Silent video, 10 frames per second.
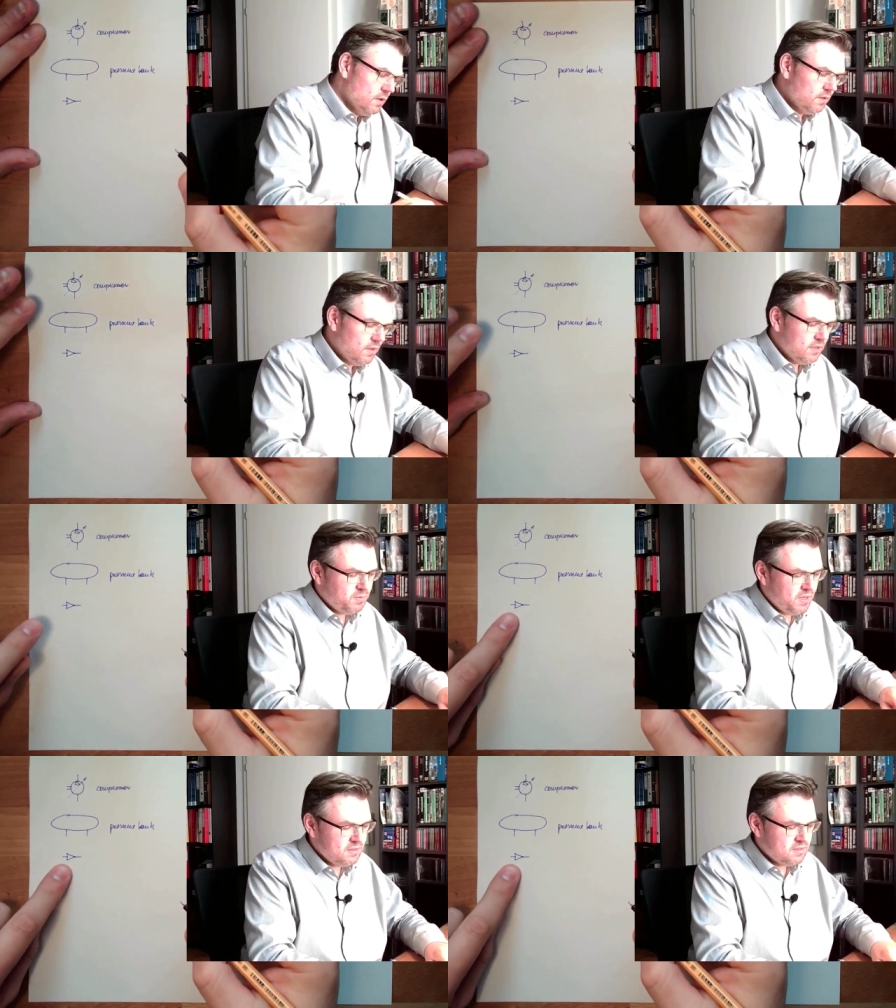This
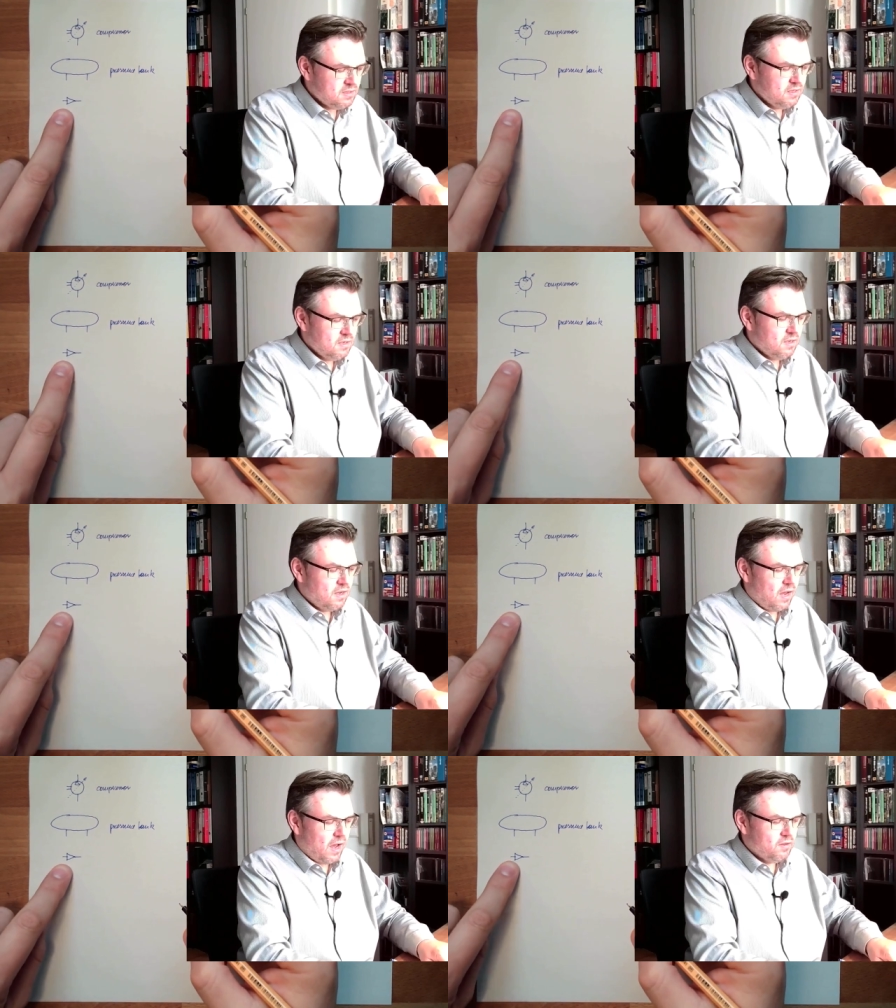means
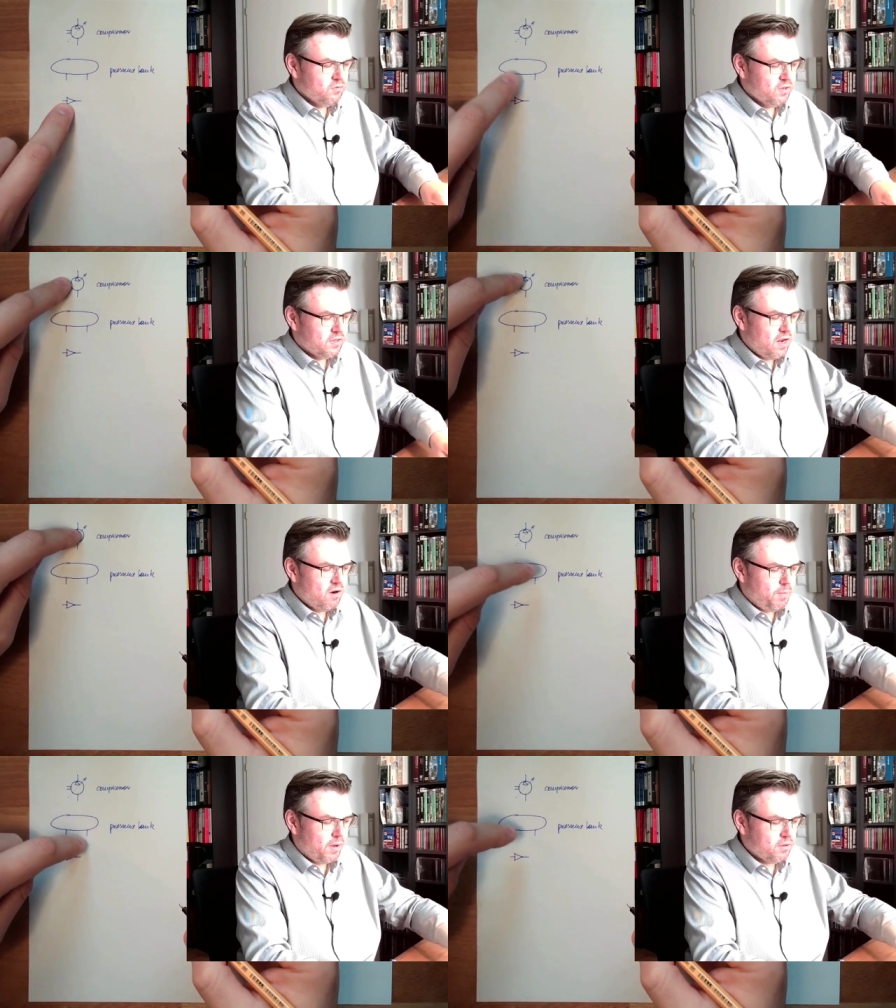I do not care
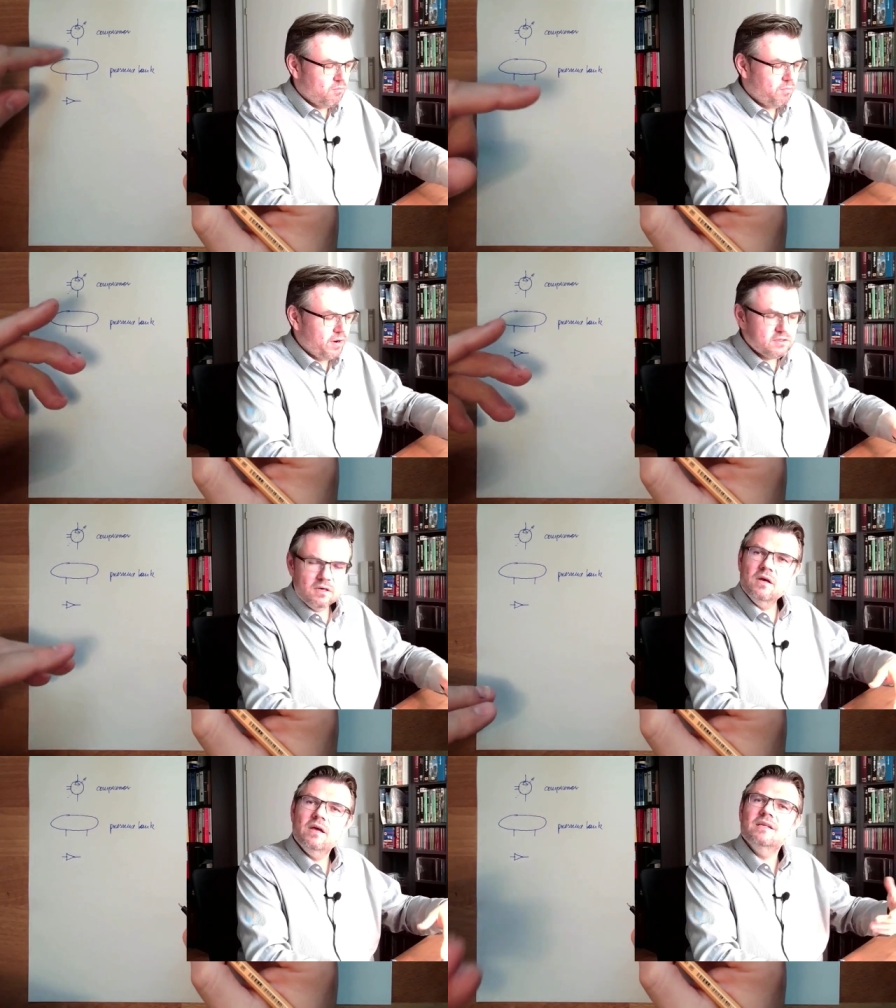about compressor.
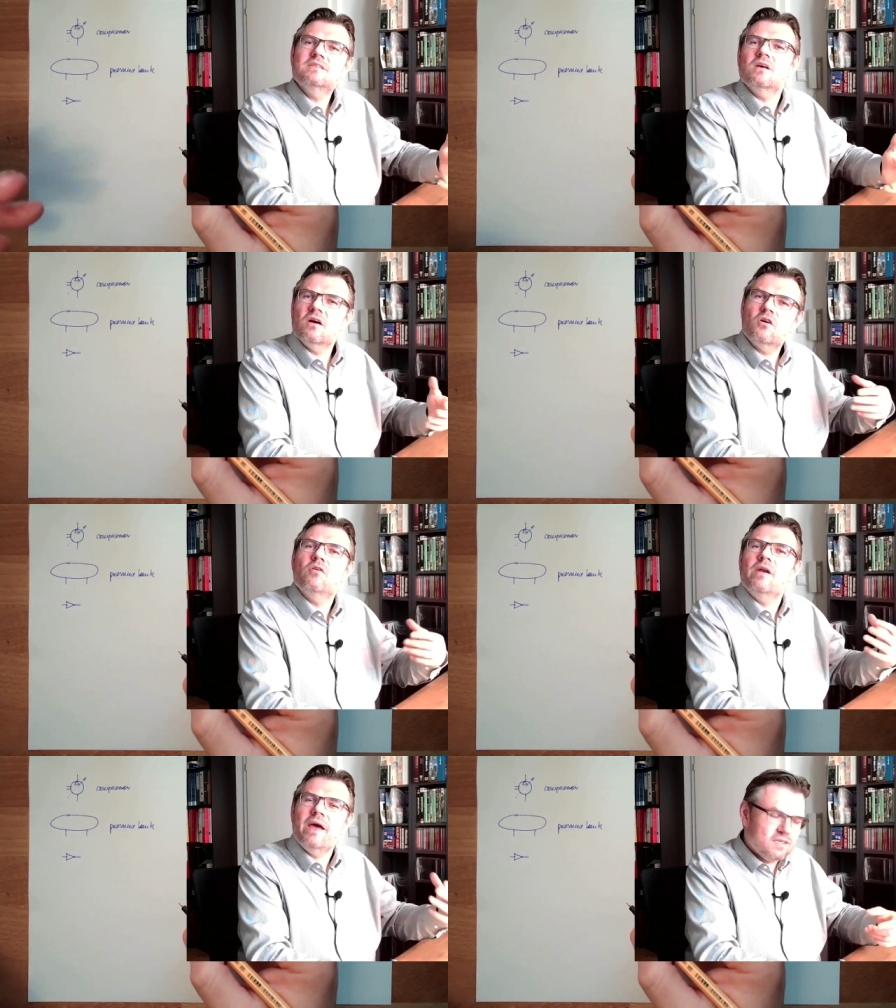It's
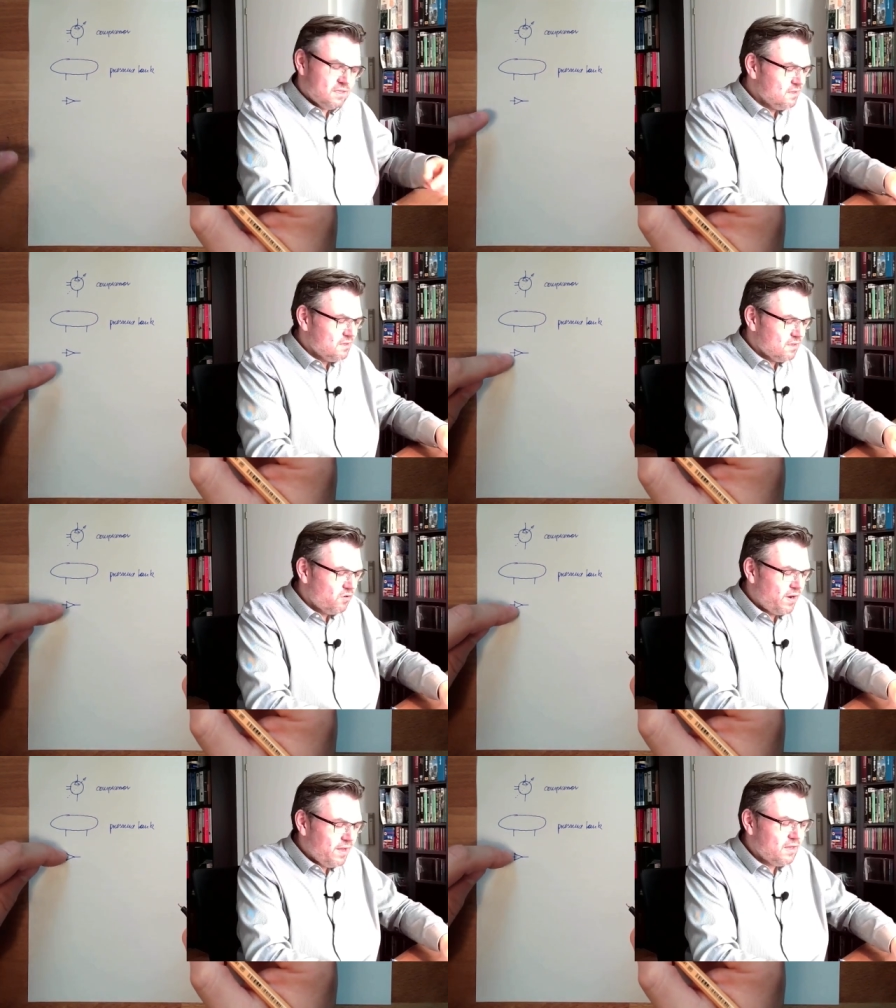connecting,
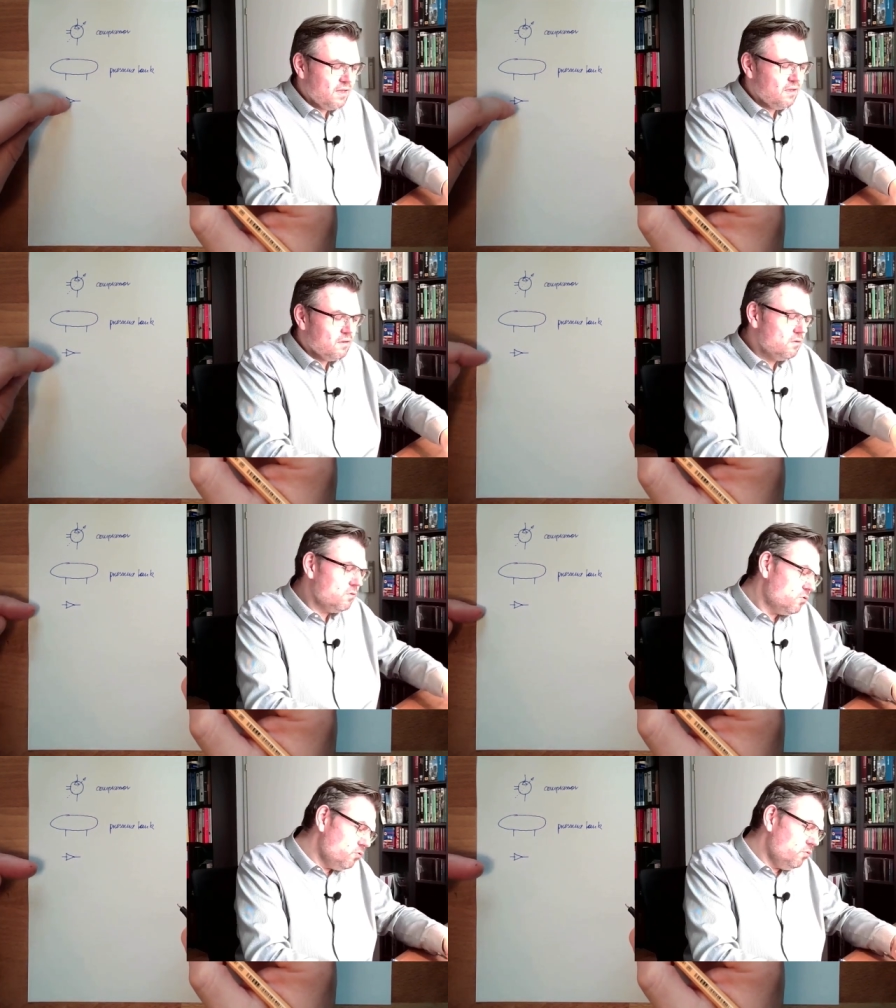connecting
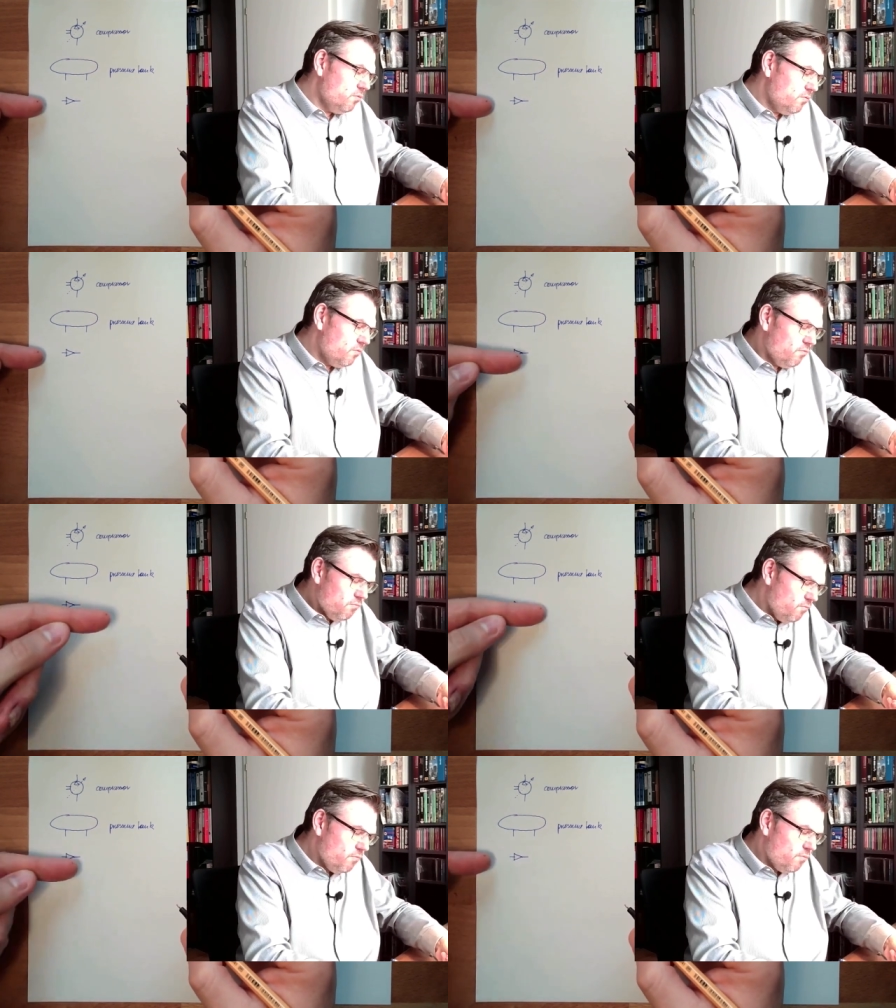to
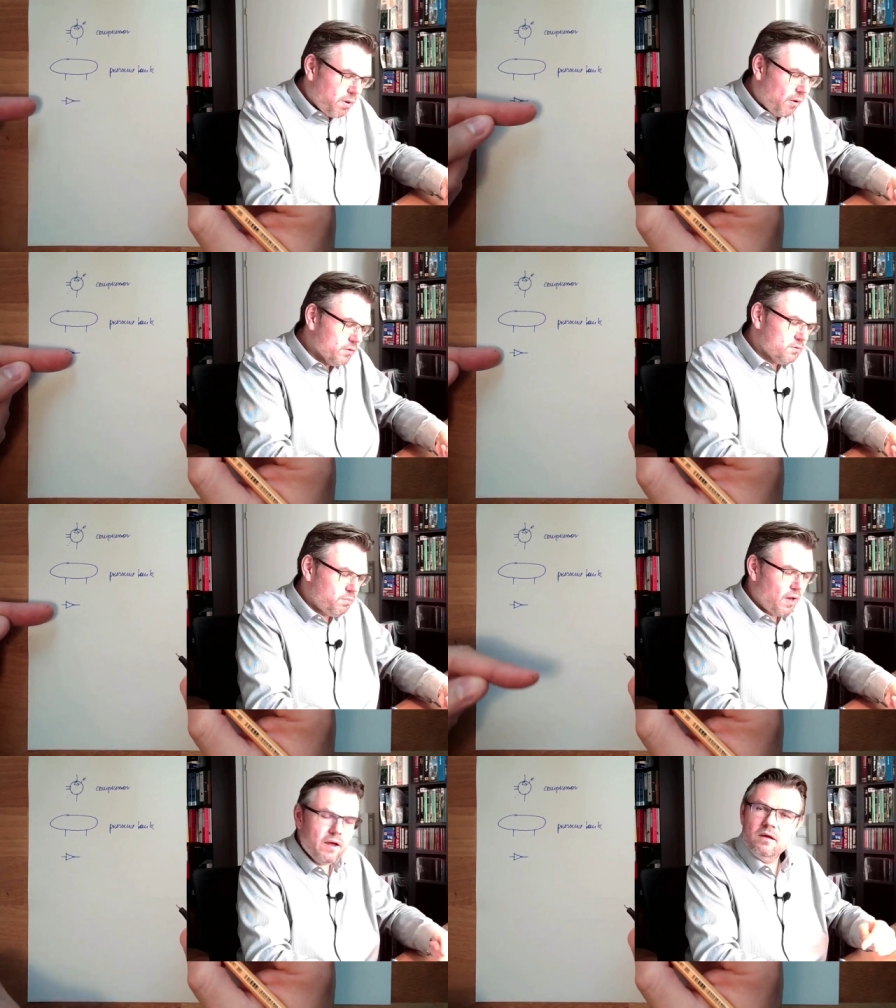power
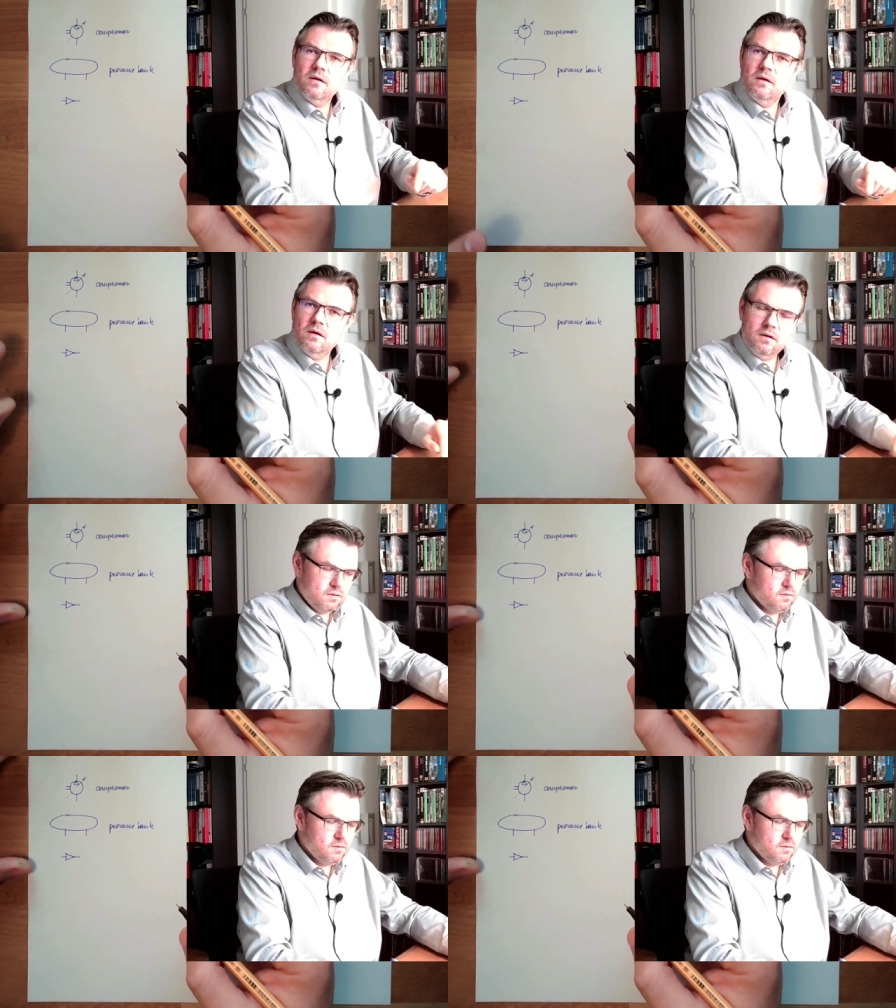supply. Yeah?